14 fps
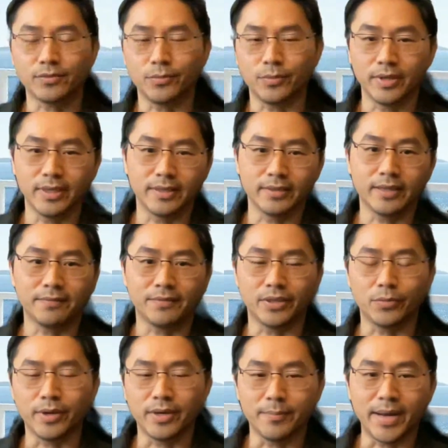
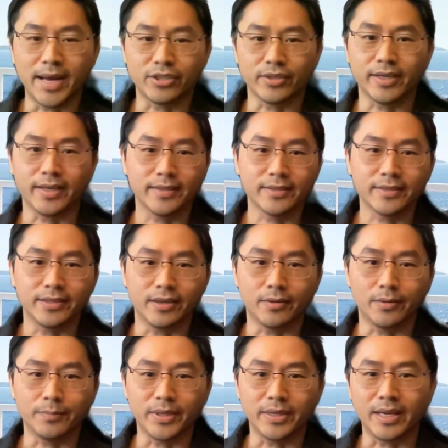definitely where the magic is,
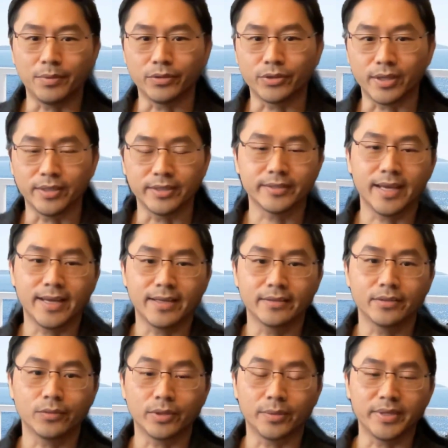being able to
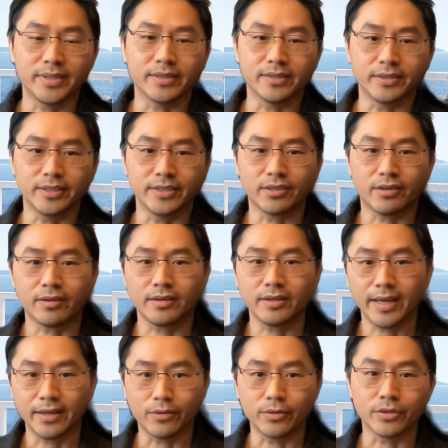understand what the business needs are
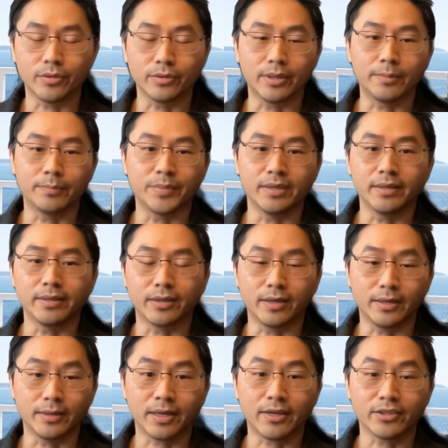and also
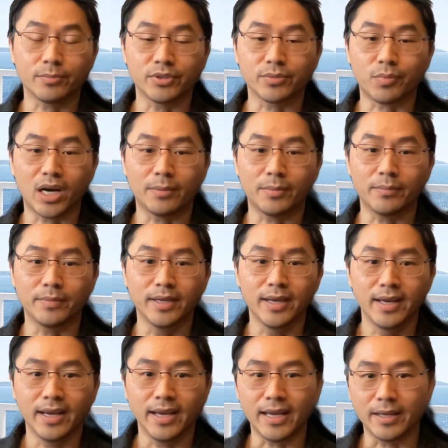the customer's problem
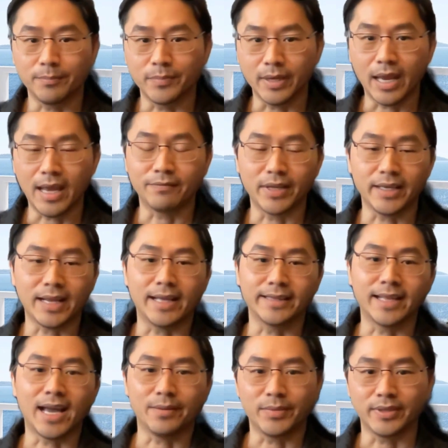and have that
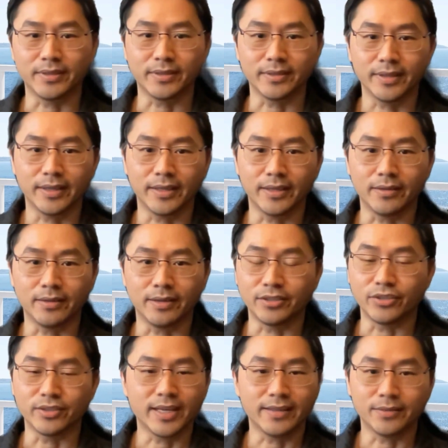alignment.
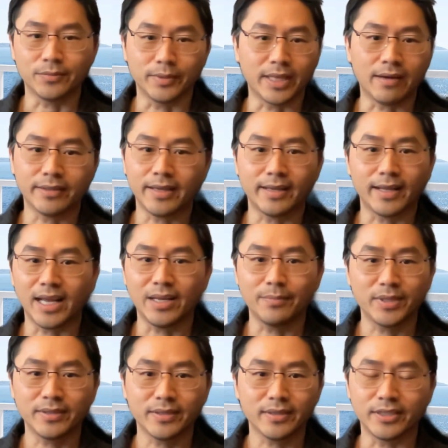As you said, without that
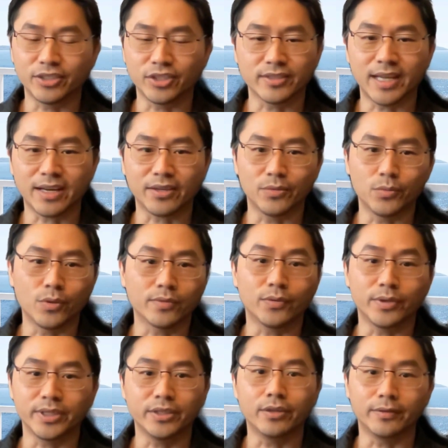alignment, it's just not going to work
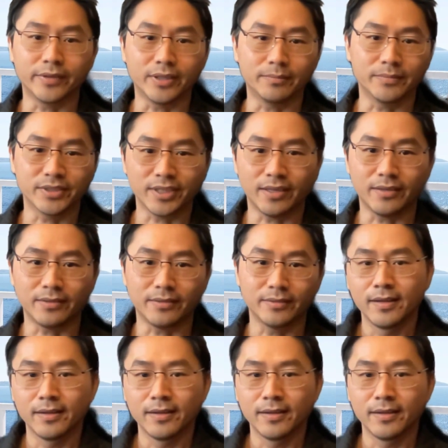for either of them. So,